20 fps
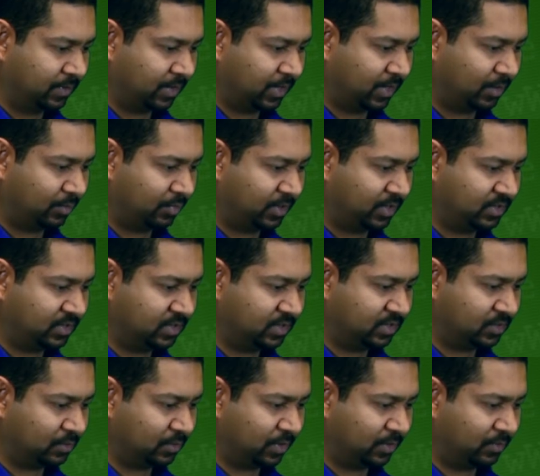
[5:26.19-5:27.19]
and press
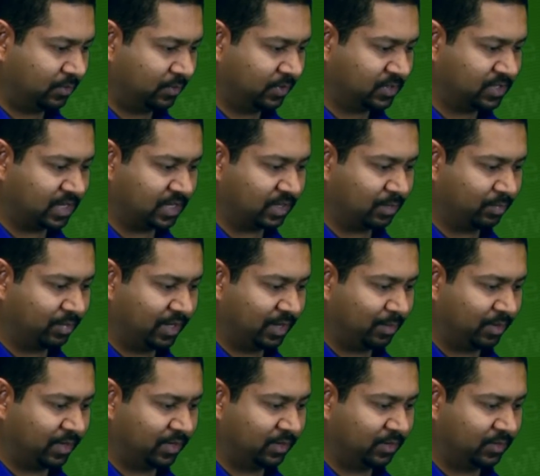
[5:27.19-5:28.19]
this one. It looks like the play
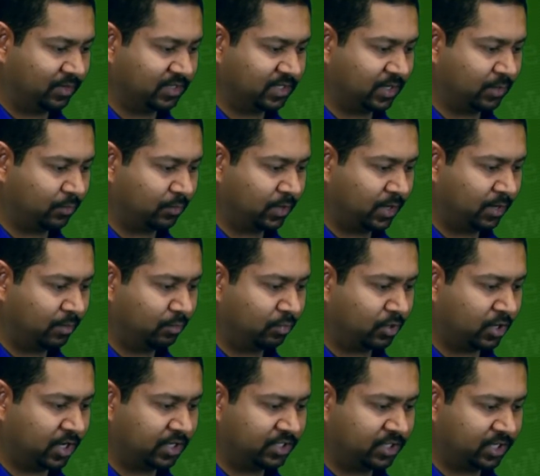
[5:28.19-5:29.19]
button. It'll say Run
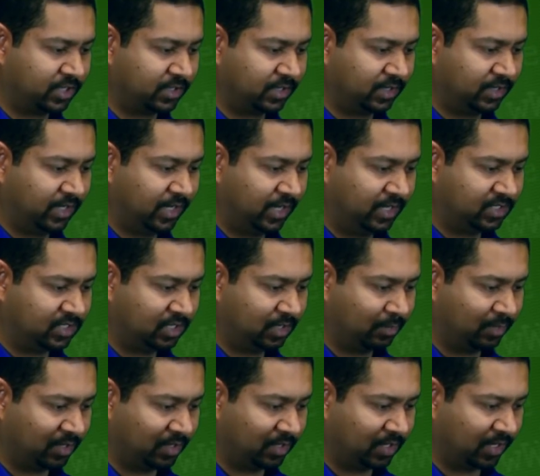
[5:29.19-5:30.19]
Project
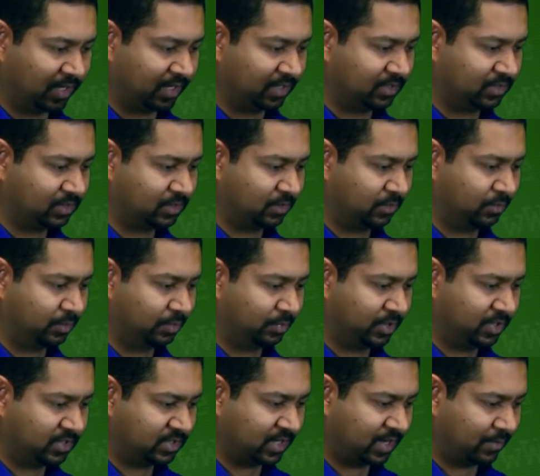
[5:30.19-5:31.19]
HTML Class. So
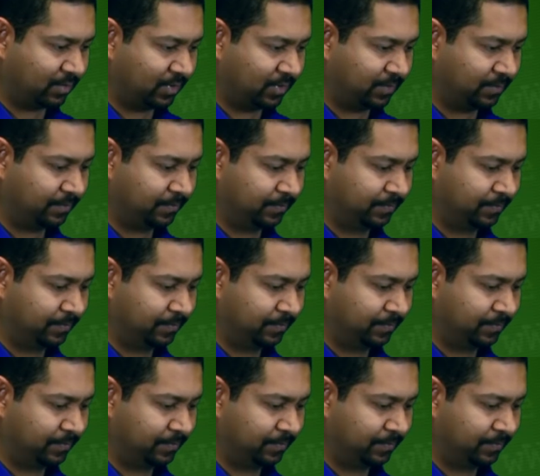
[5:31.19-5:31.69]
press that one.